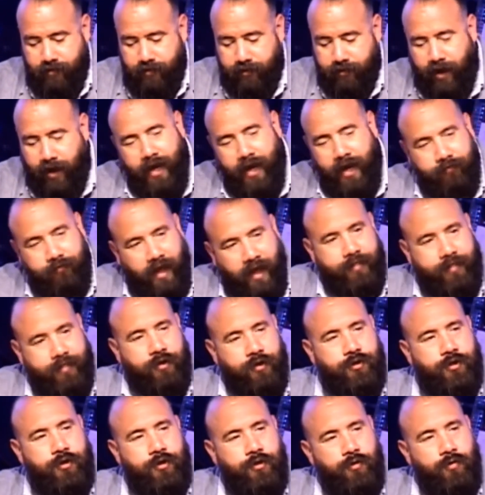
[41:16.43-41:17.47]
Kind of like the
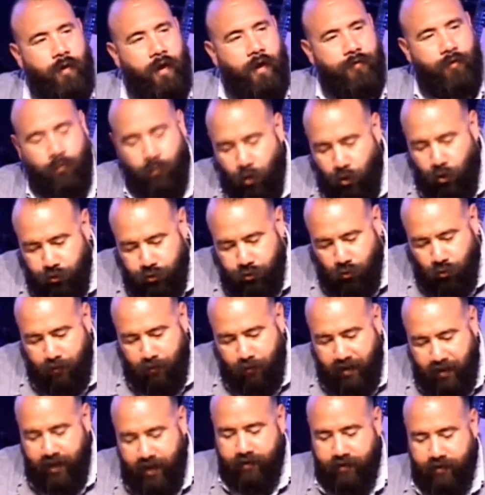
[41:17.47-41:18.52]
two on the road to
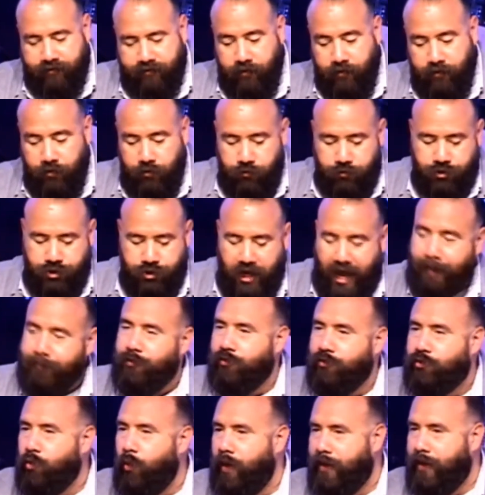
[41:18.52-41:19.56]
Emmaus in Luke chapter
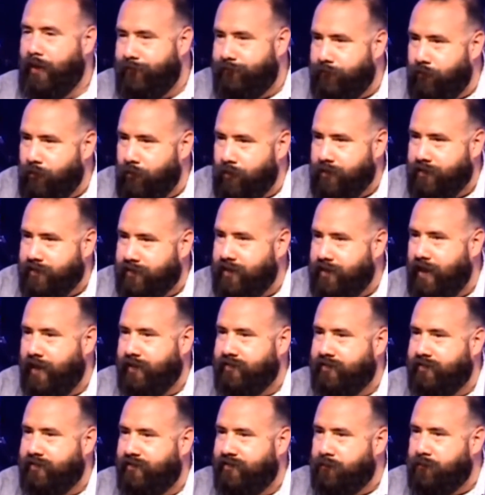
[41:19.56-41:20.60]
24, the
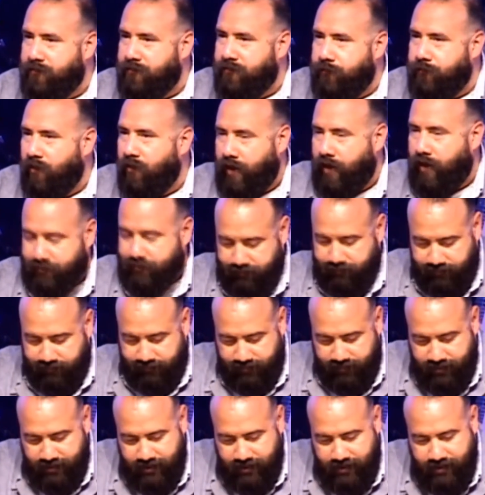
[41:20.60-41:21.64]
text that's before us.
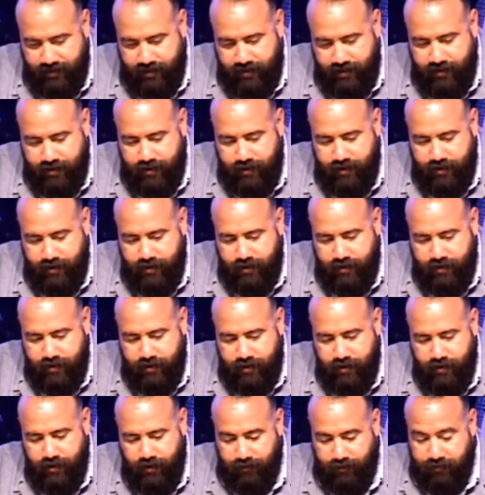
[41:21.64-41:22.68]

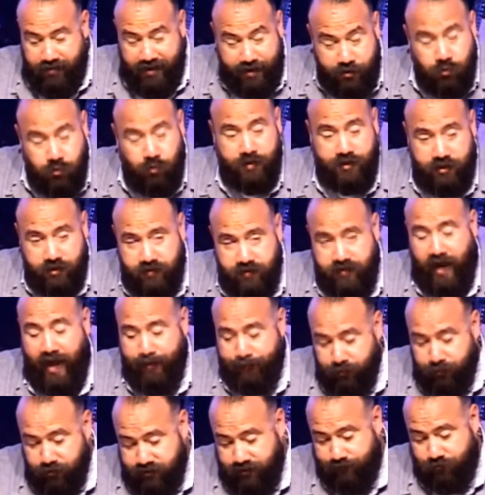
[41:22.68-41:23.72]
These were
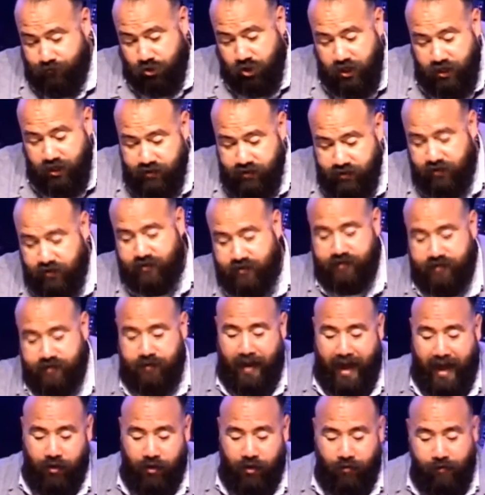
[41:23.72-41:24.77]
disciples of Jesus. As a
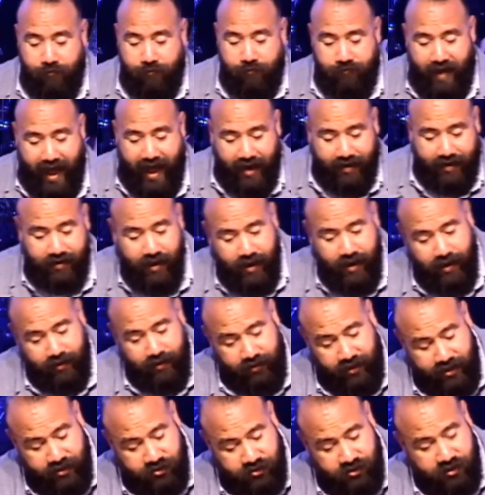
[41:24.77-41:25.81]
matter of fact,
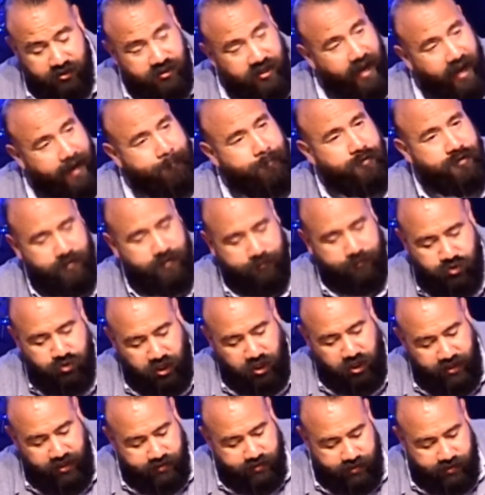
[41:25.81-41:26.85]
these disciples of
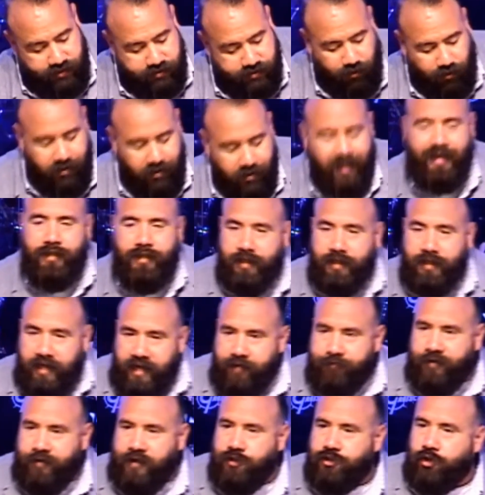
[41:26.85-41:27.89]
Jesus are
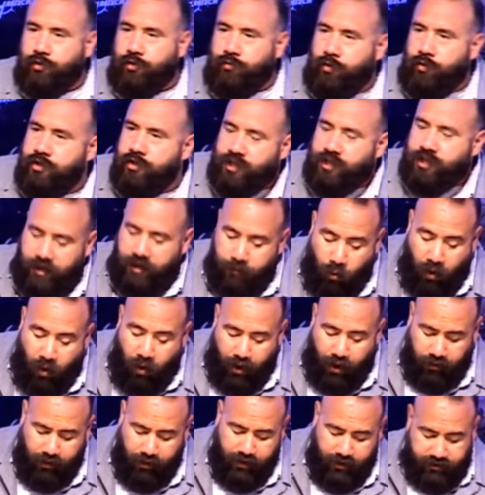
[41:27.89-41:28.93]
leaving Jerusalem
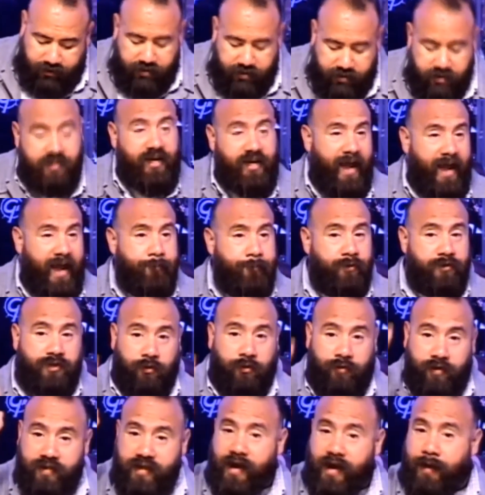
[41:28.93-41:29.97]
while the disciples
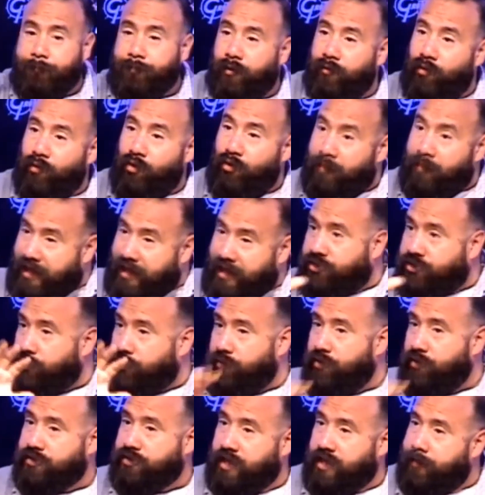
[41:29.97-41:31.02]
are in the upper room in
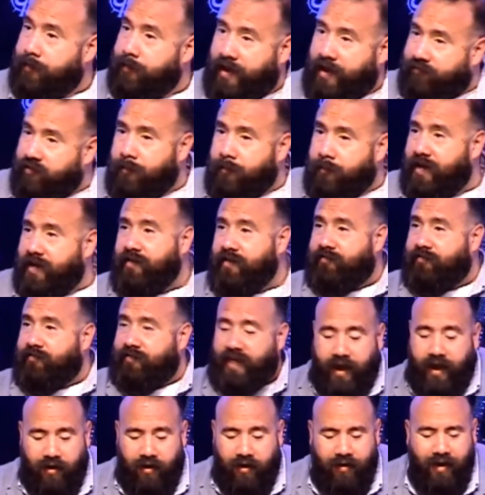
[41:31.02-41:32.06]
Jerusalem. Everybody's
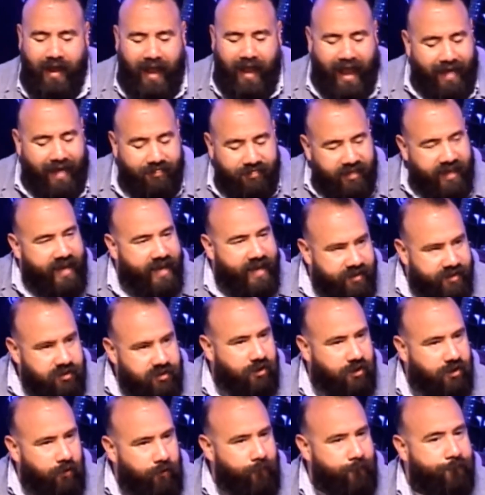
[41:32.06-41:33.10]
there, and these
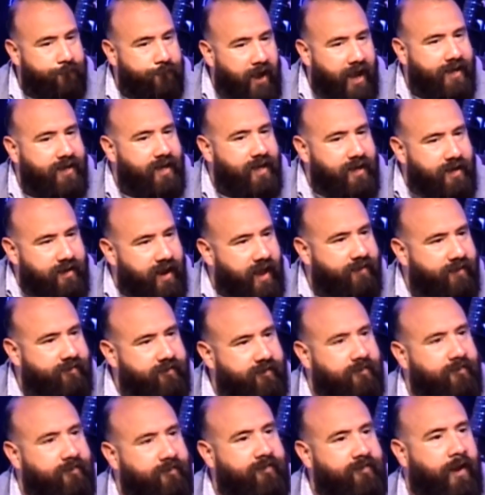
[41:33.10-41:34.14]
two find it
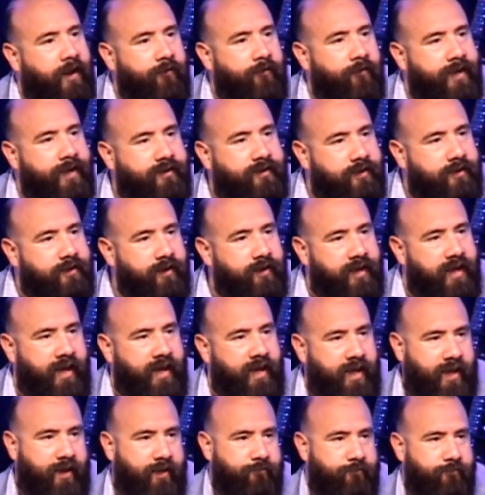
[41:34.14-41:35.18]
necessary to
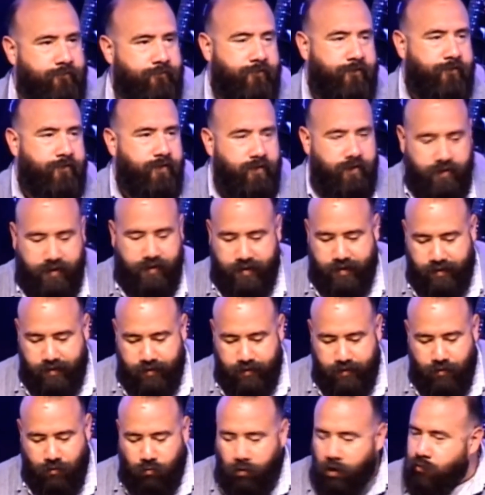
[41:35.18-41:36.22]
leave.
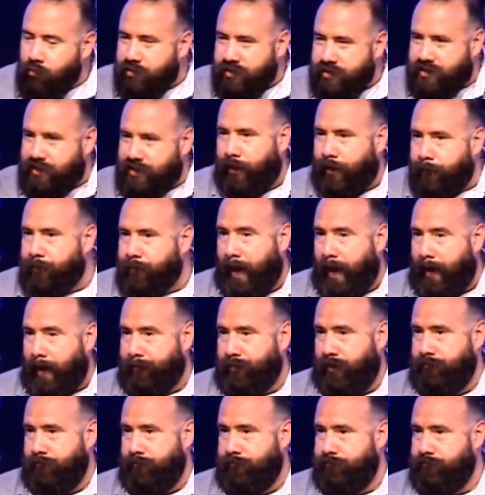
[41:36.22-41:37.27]
What was their
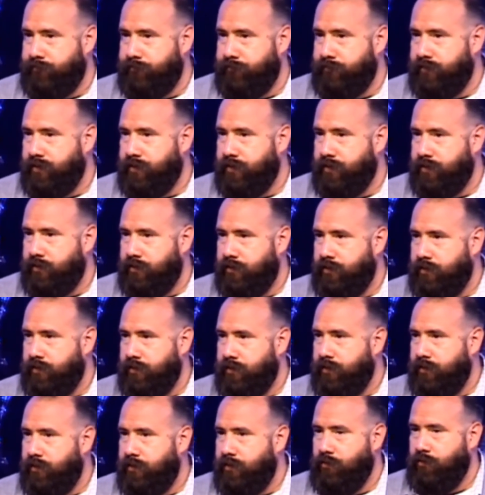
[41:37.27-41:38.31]
problem?
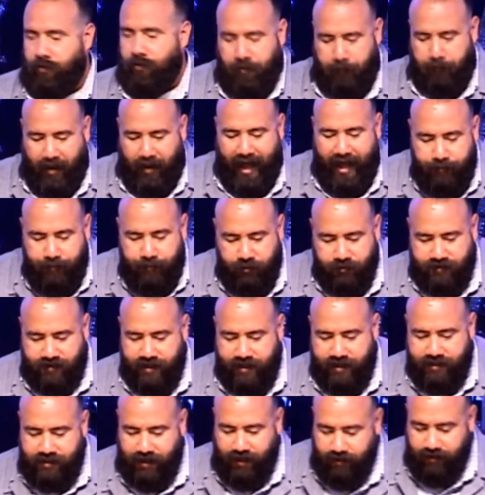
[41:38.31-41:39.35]
Well, the Bible
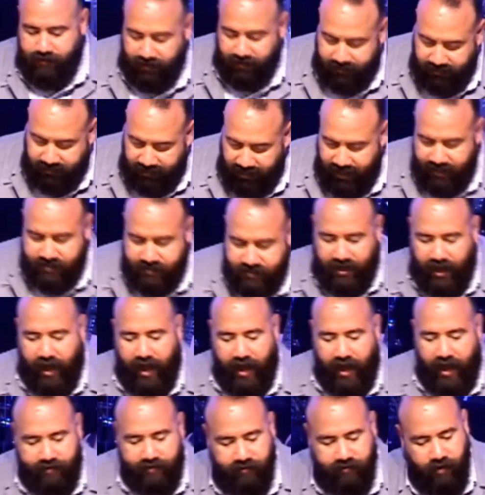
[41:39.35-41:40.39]
says here that these
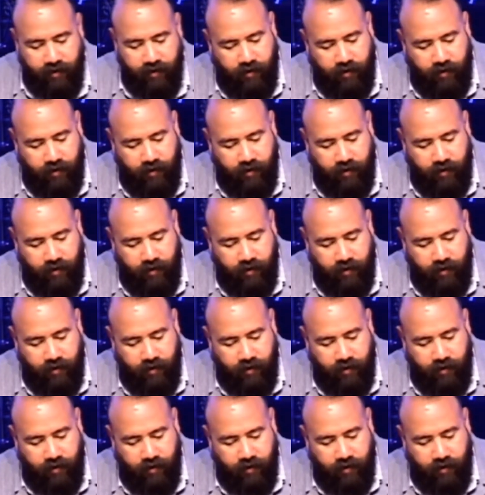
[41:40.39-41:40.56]
guys